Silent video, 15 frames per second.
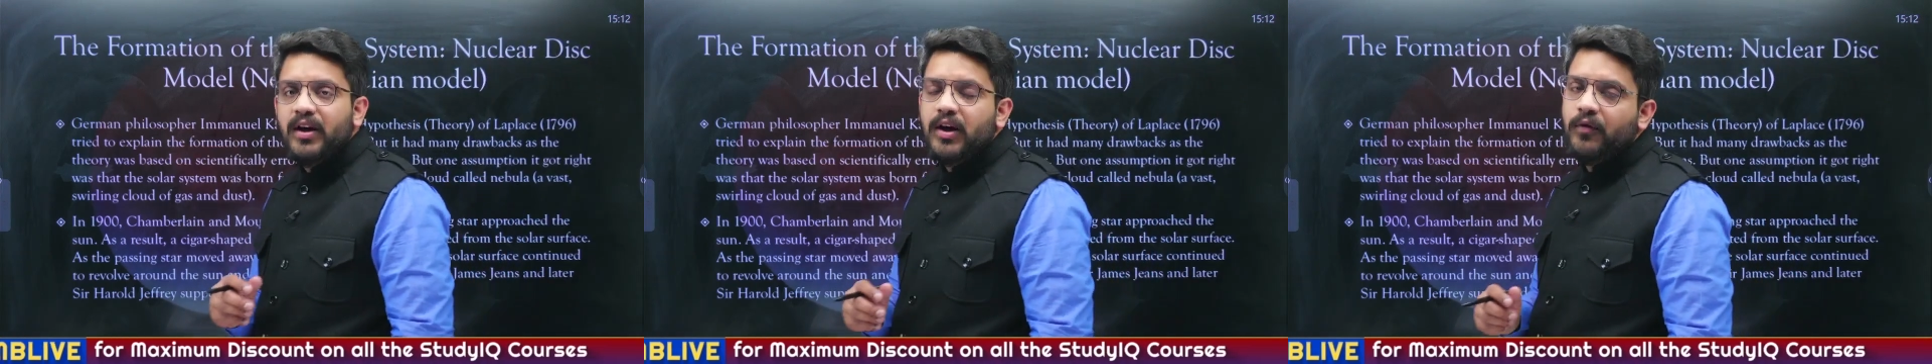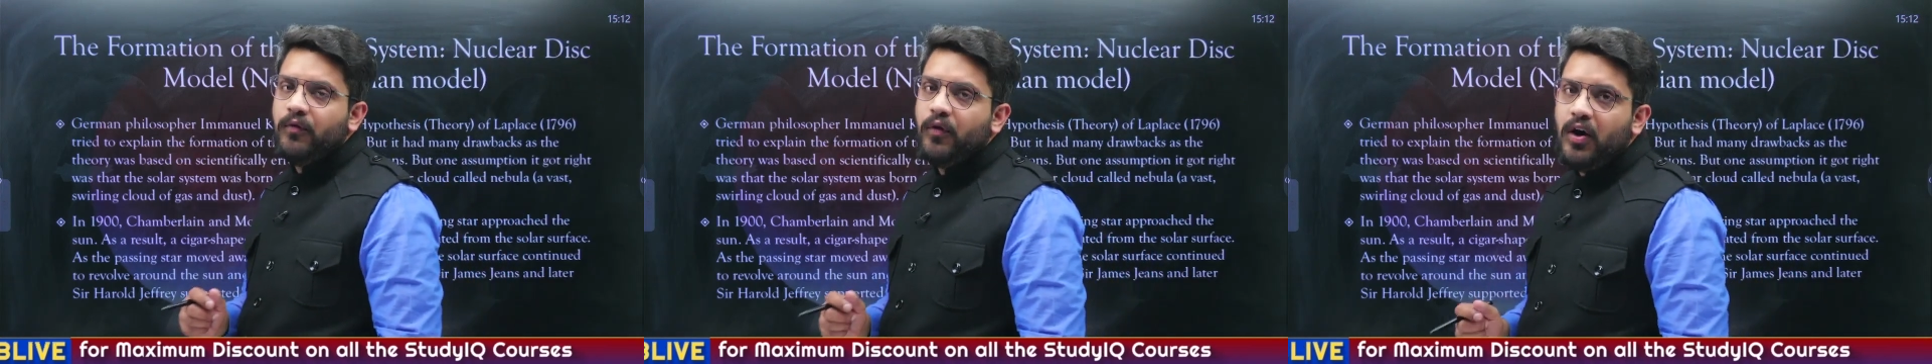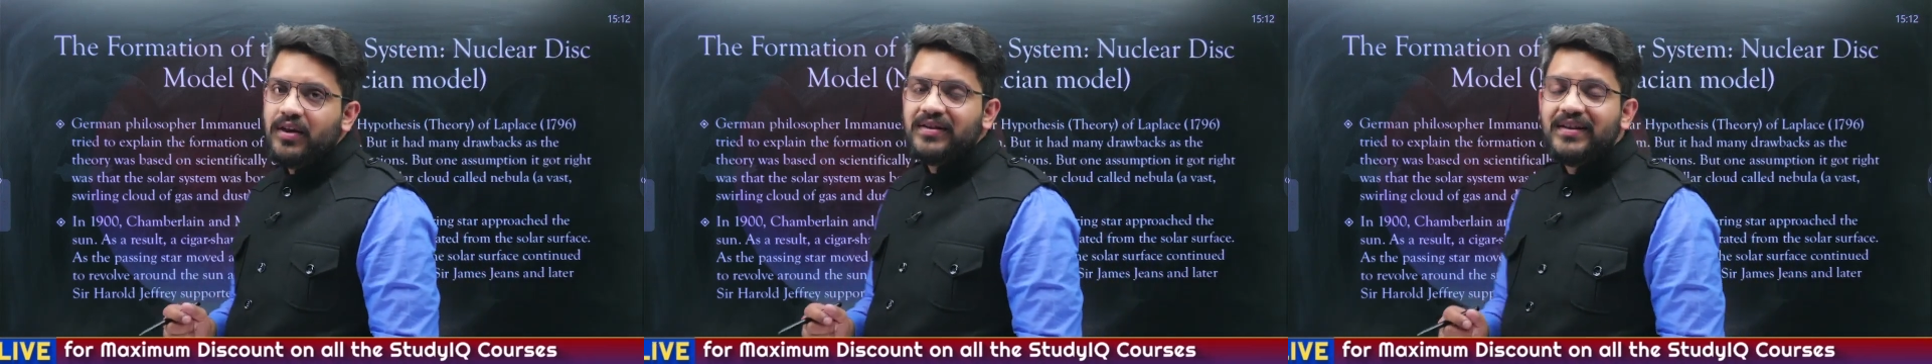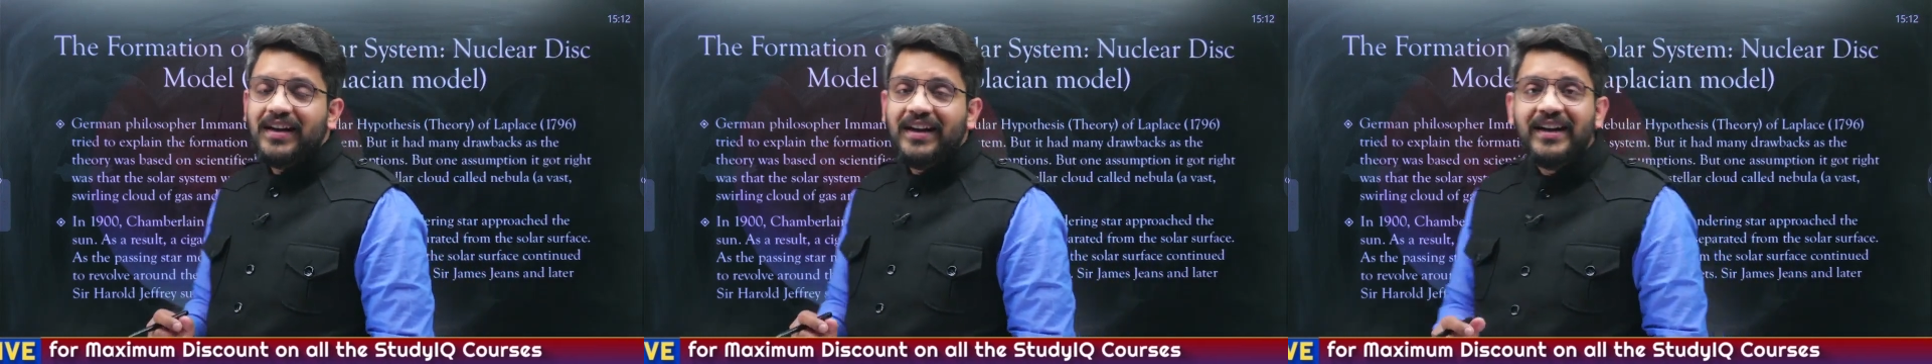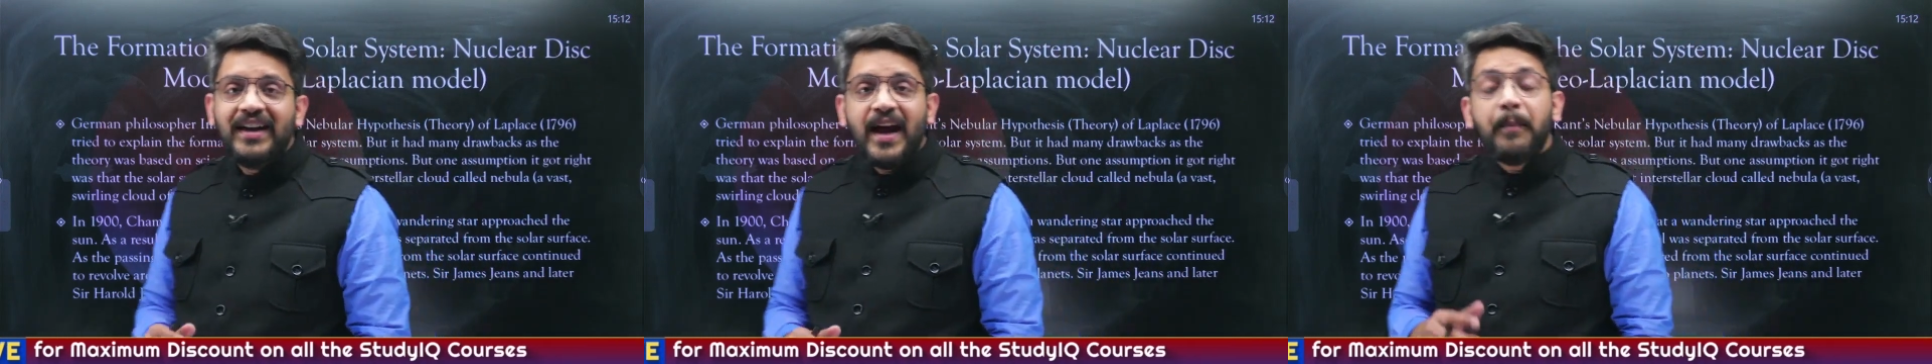was
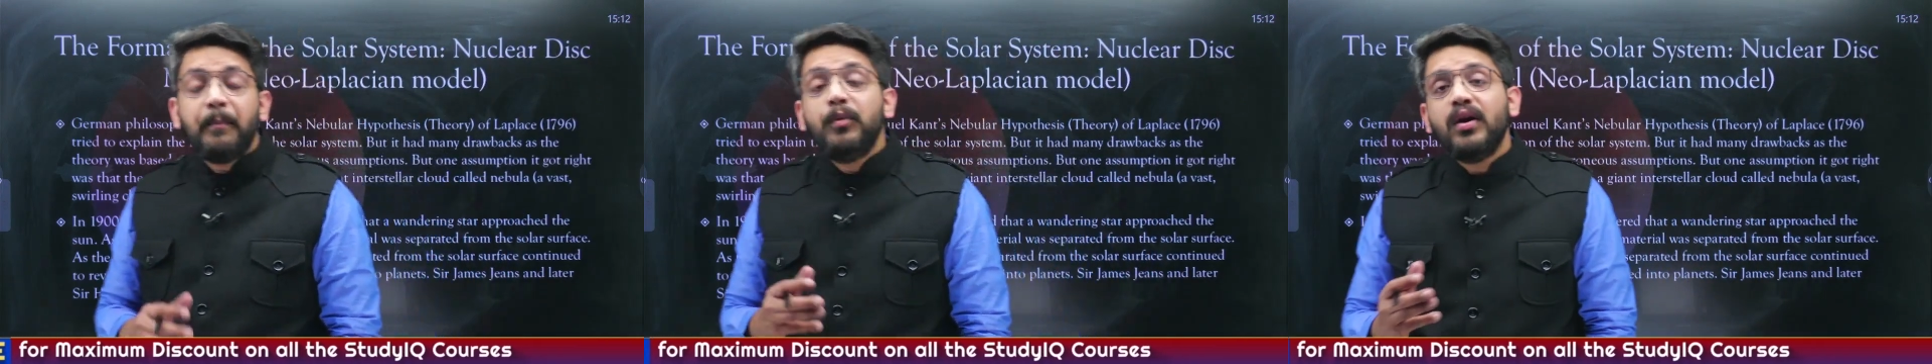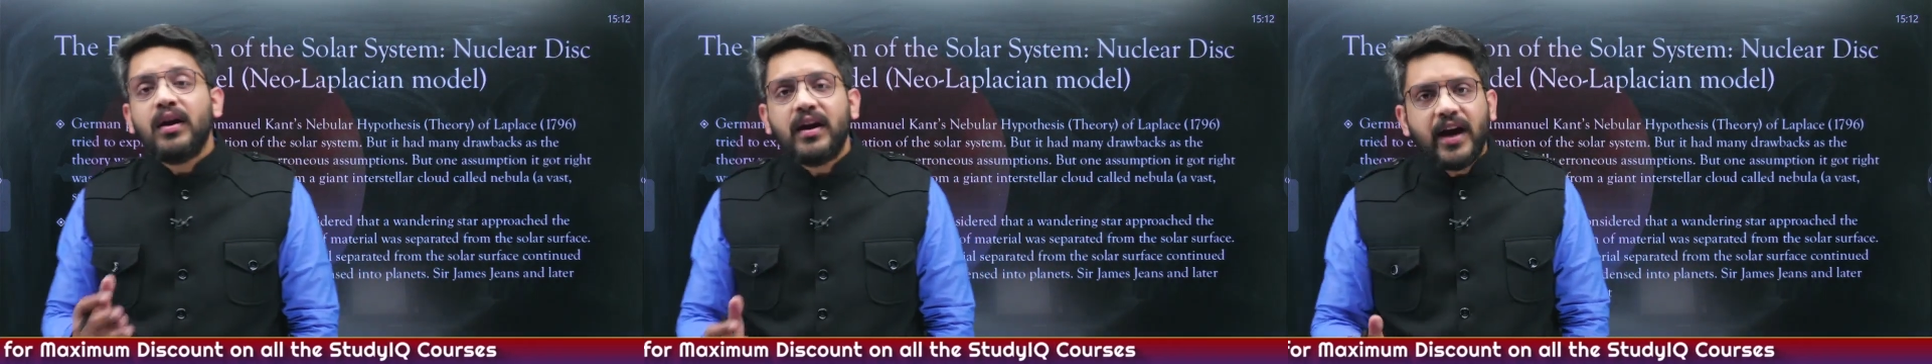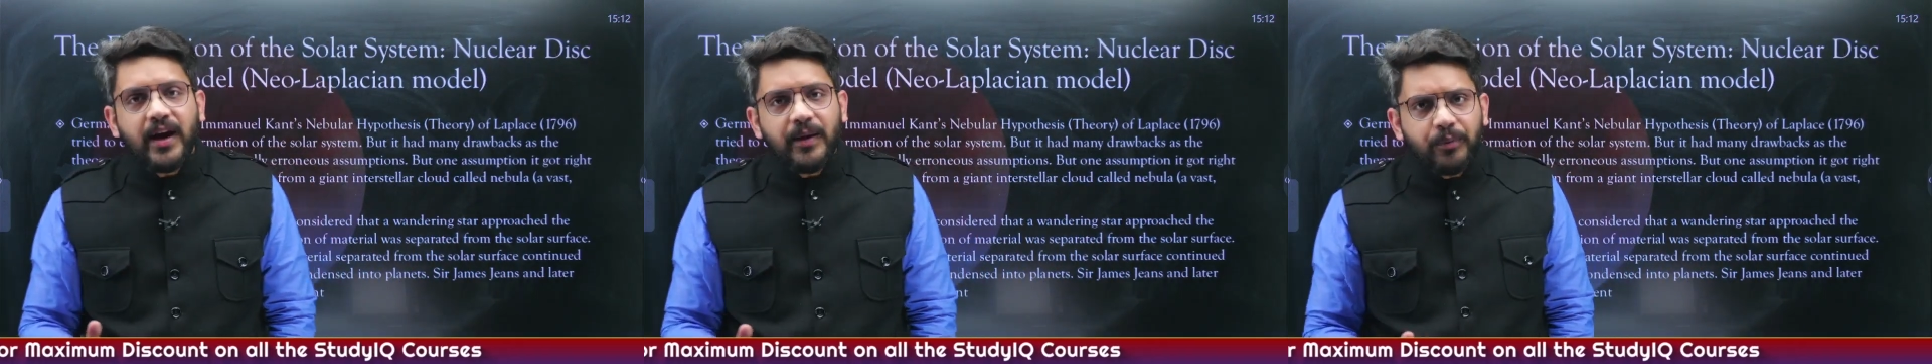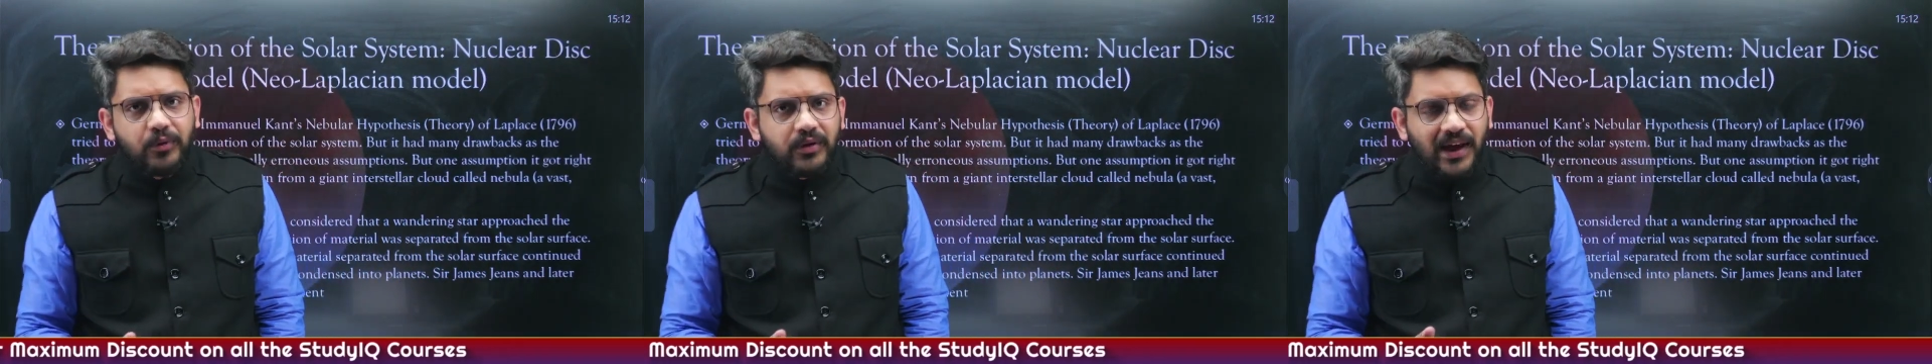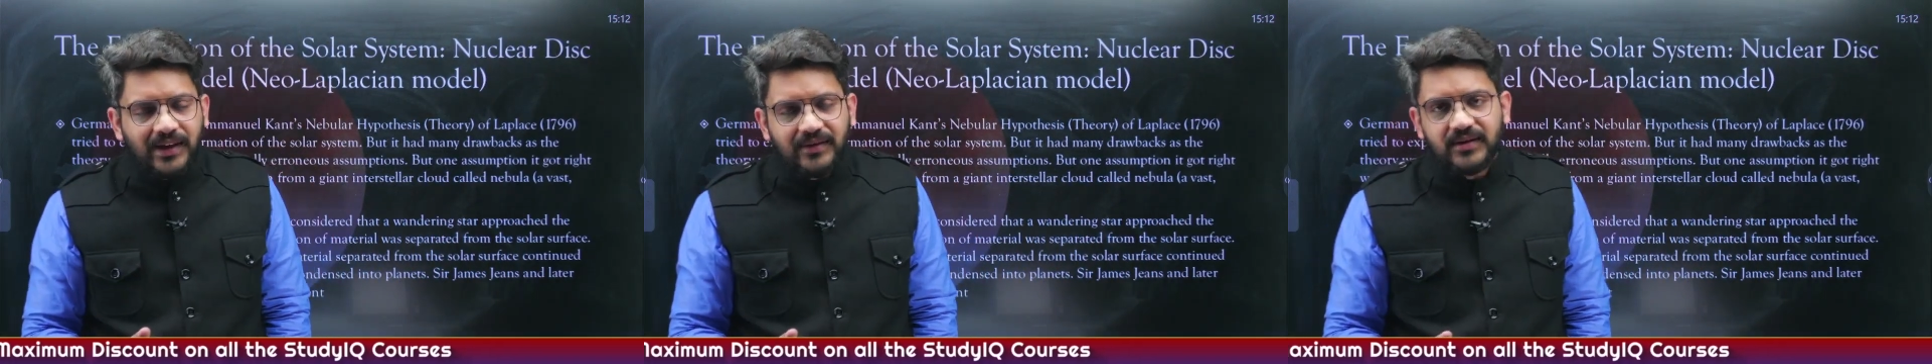nebular
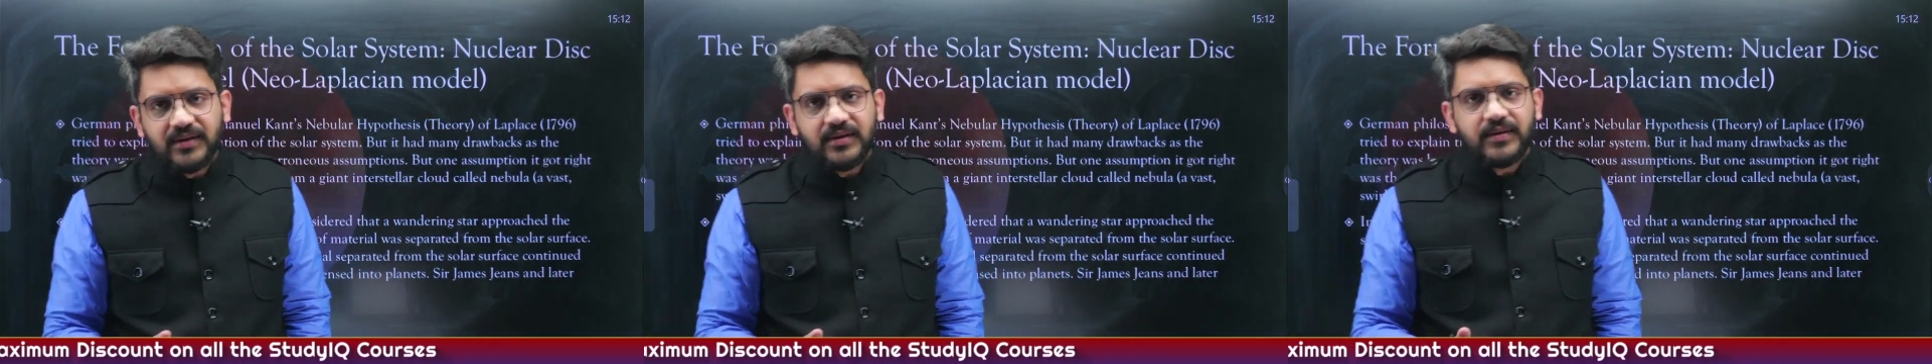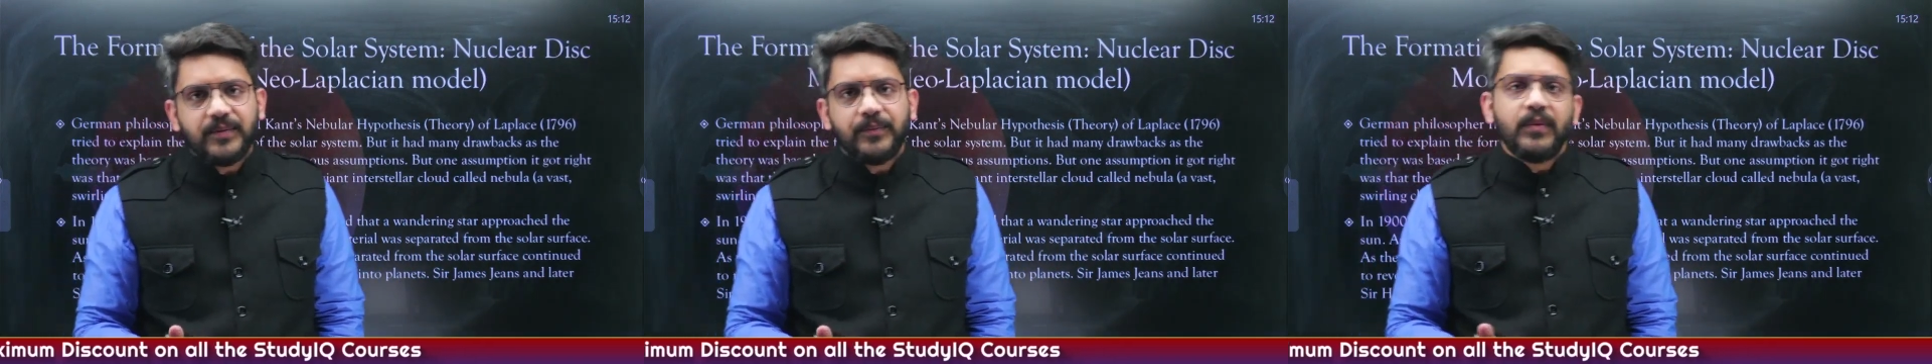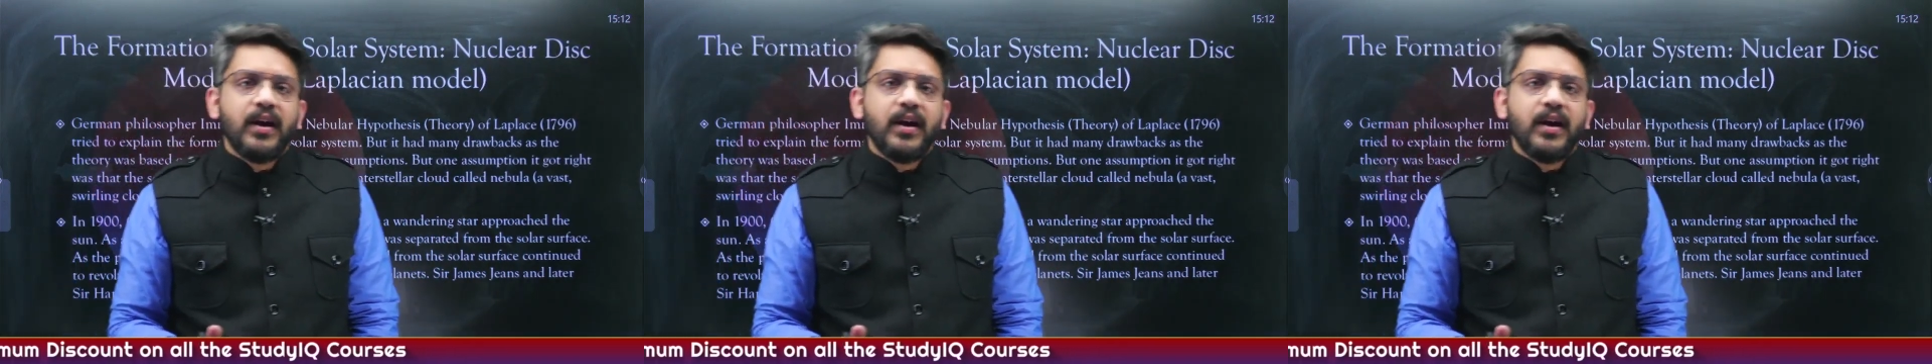hypothesis.